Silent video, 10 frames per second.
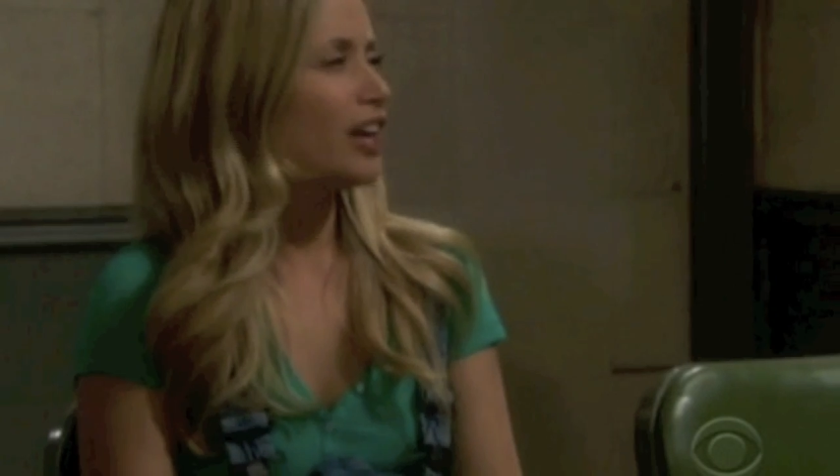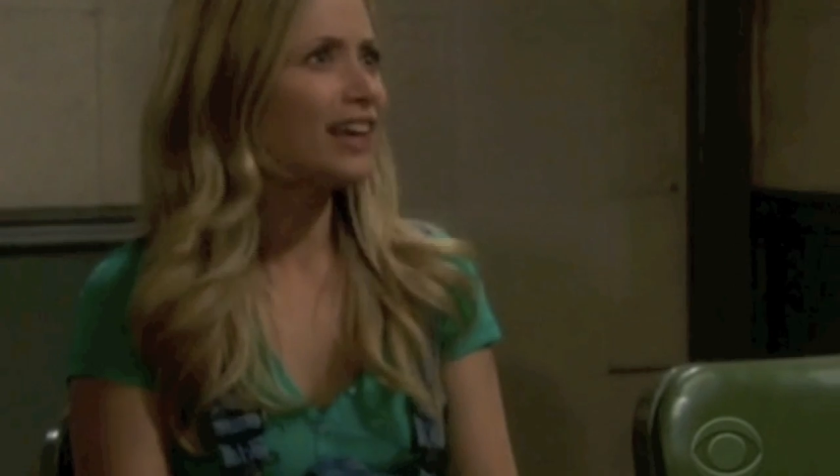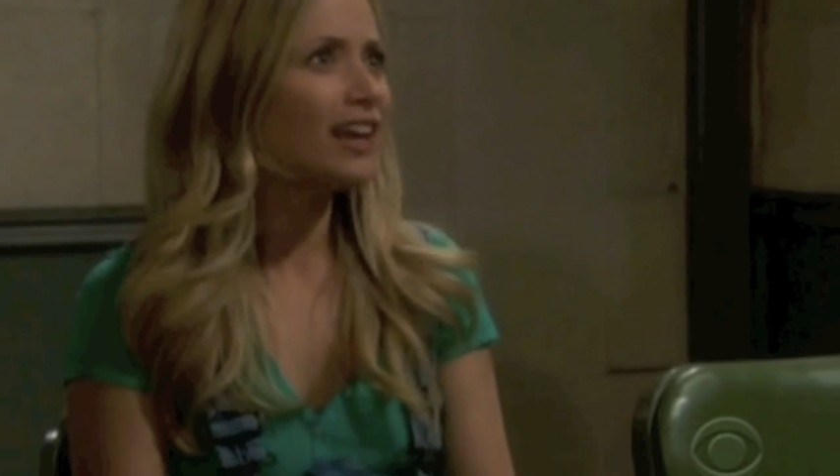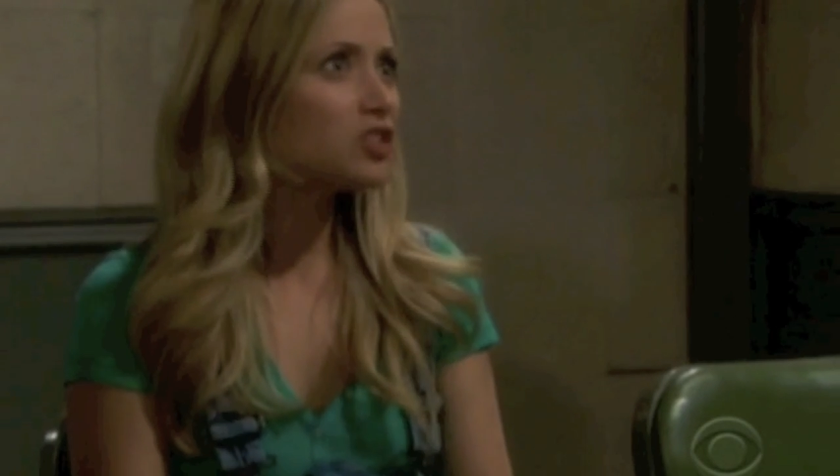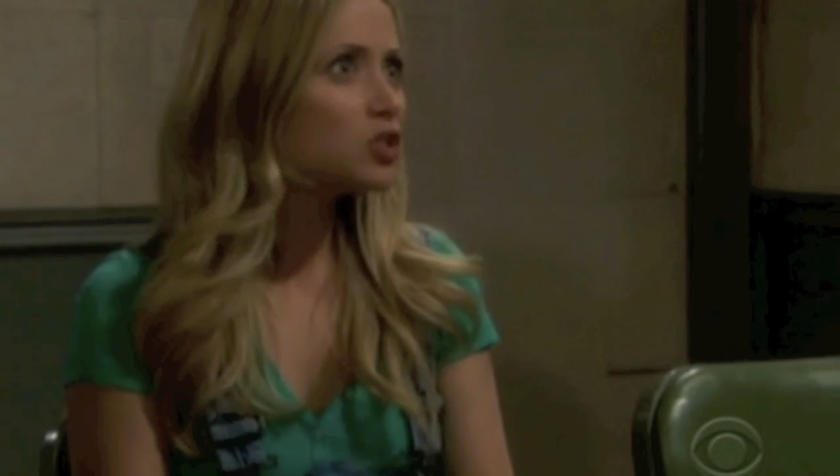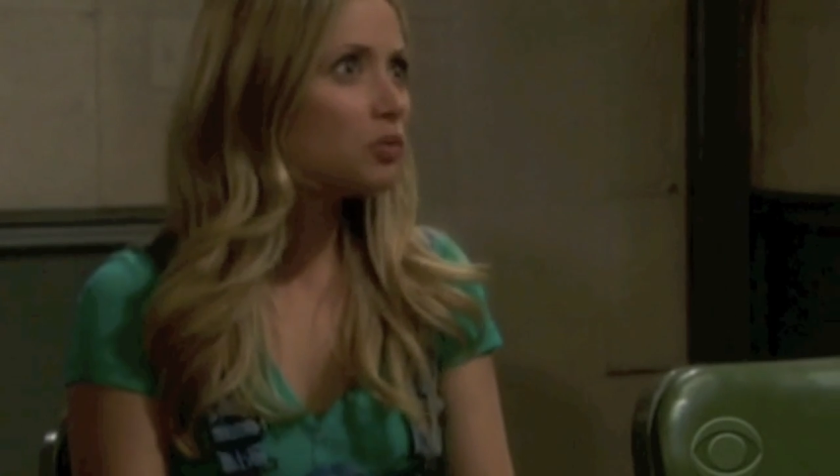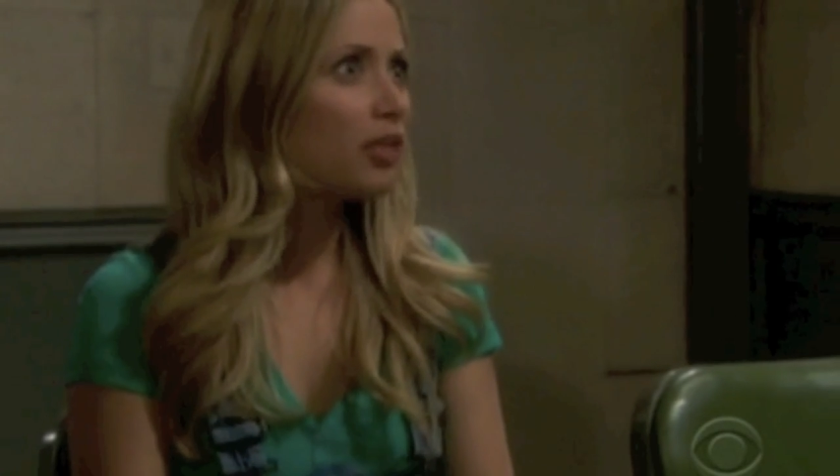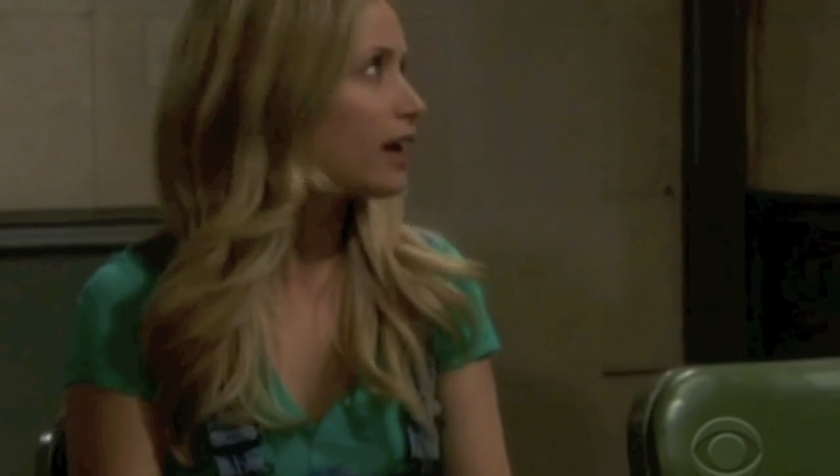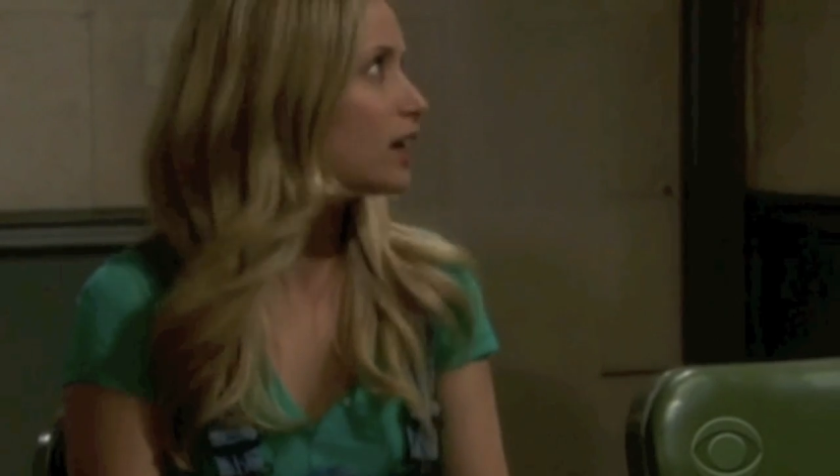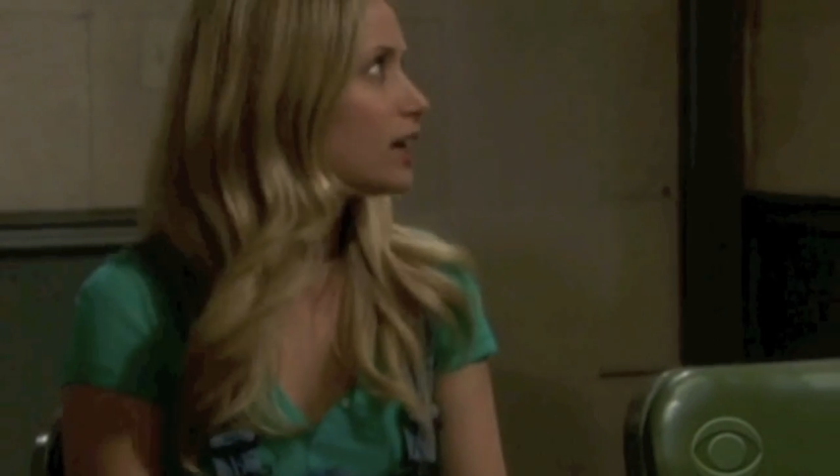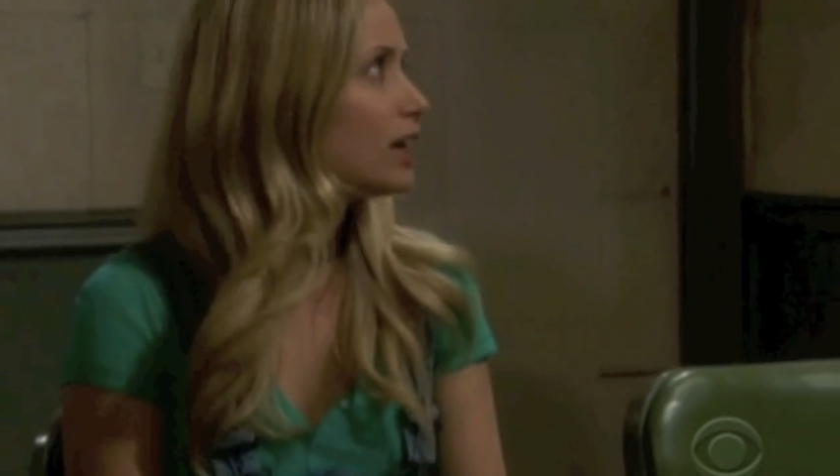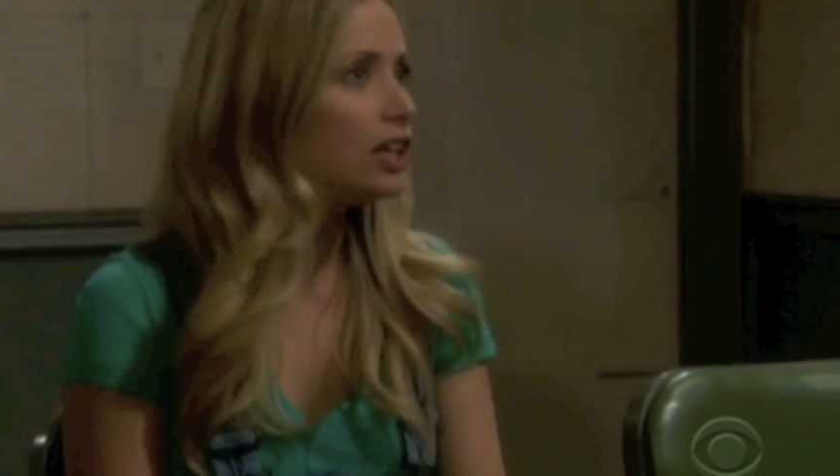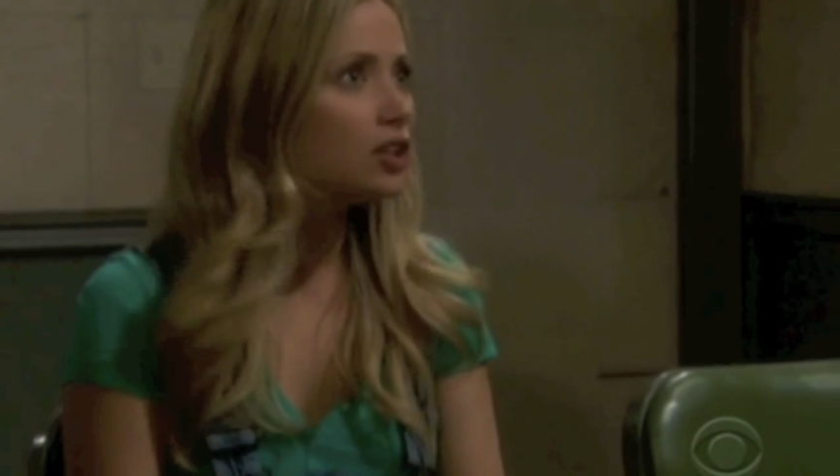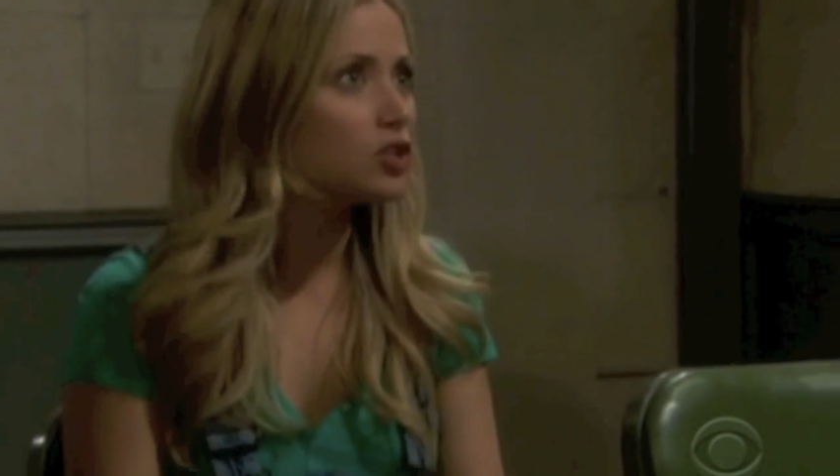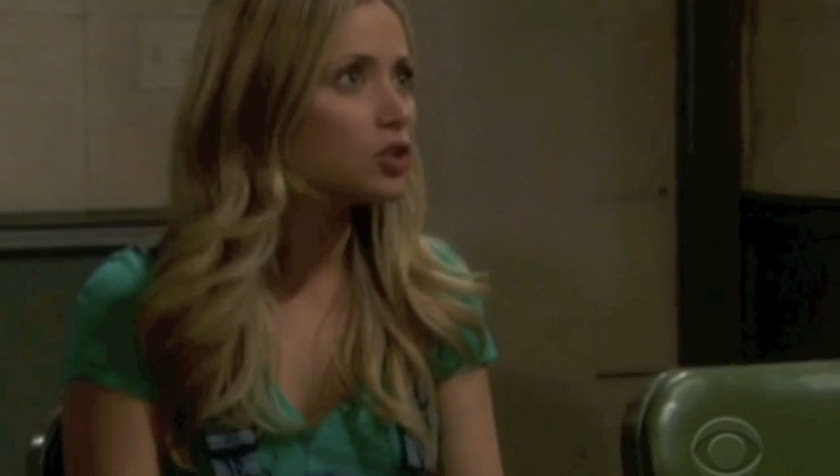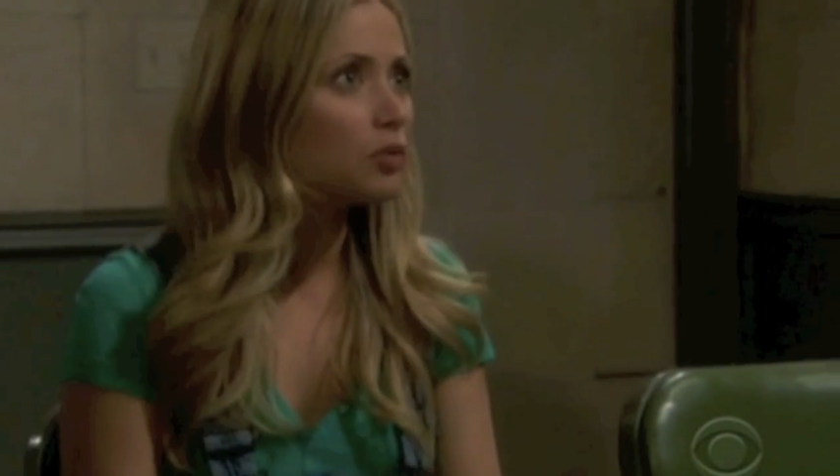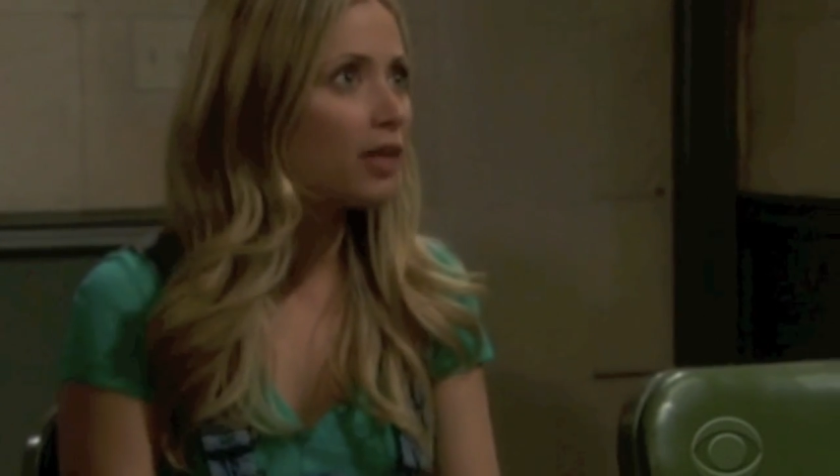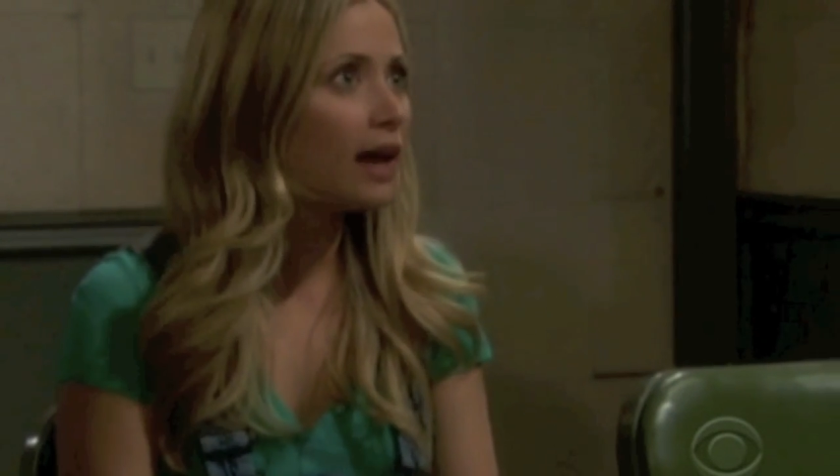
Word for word: He can't do that. Can, can he do